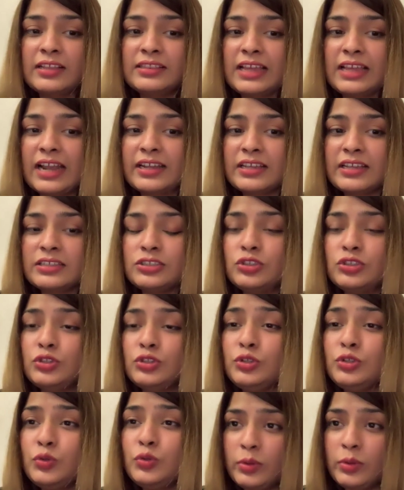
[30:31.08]
that is
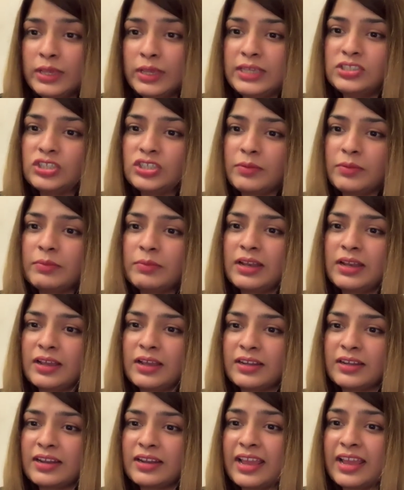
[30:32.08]
three janma
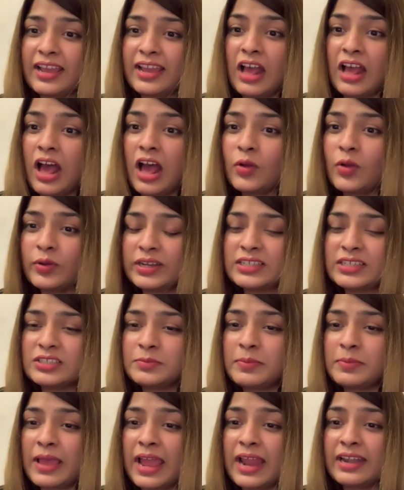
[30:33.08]
lagna how it
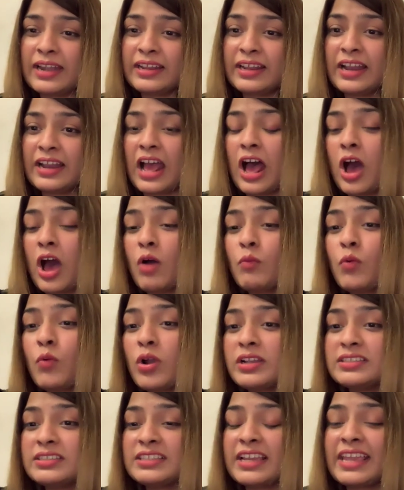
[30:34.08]
is bad and yeah. how
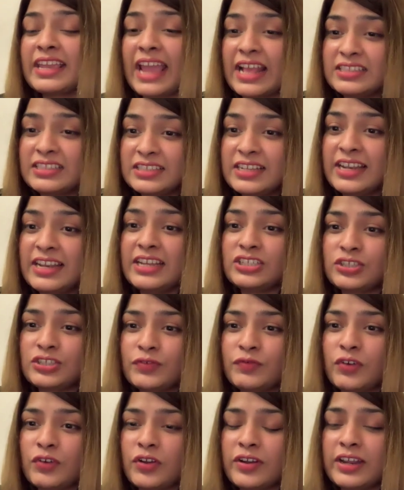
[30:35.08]
what is the
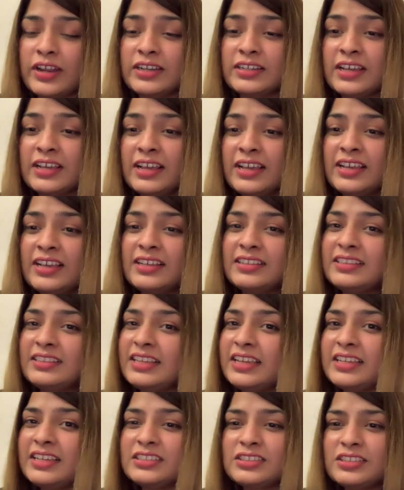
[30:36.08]
cancellation for it
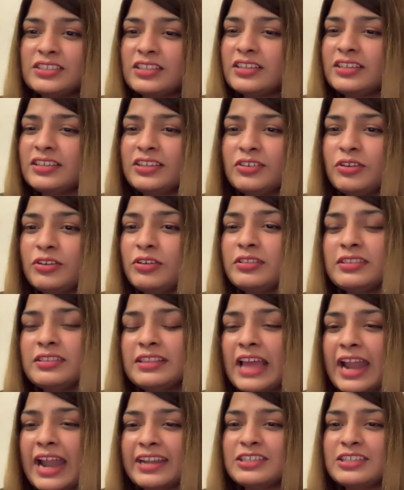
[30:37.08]
these you know
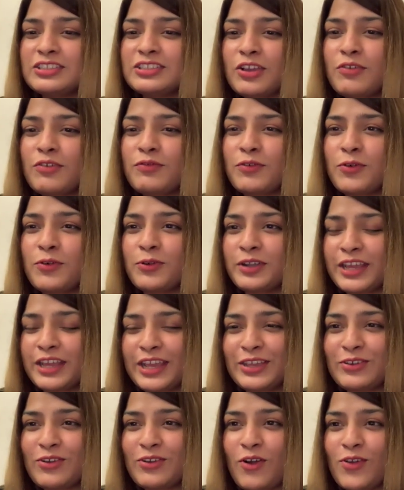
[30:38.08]
that is your forte
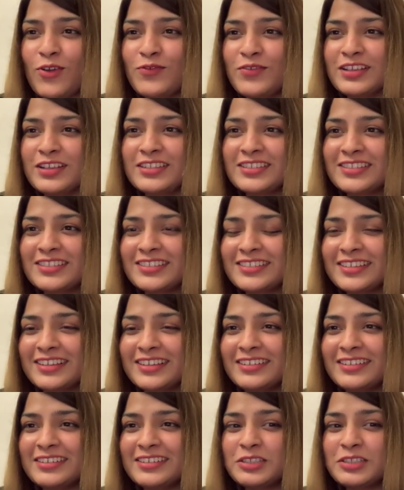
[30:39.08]
you always
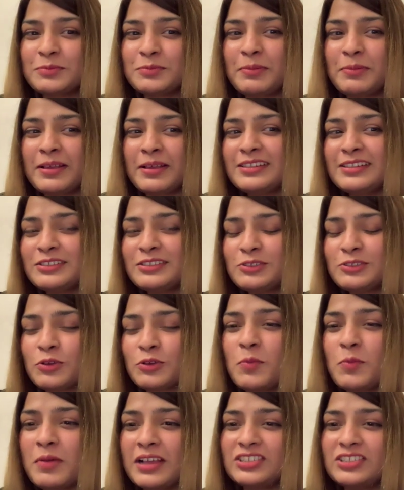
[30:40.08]
spill so
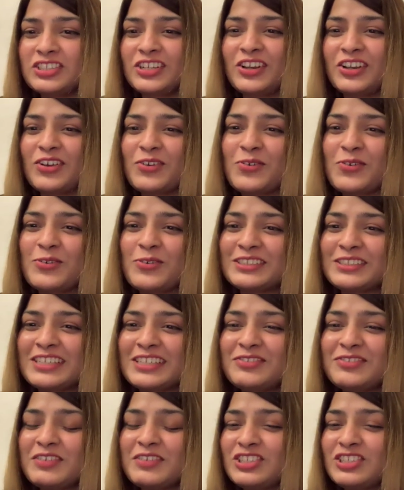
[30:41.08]
much in your
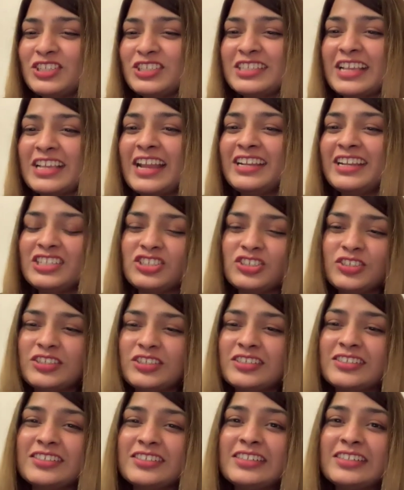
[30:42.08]
courses which is additional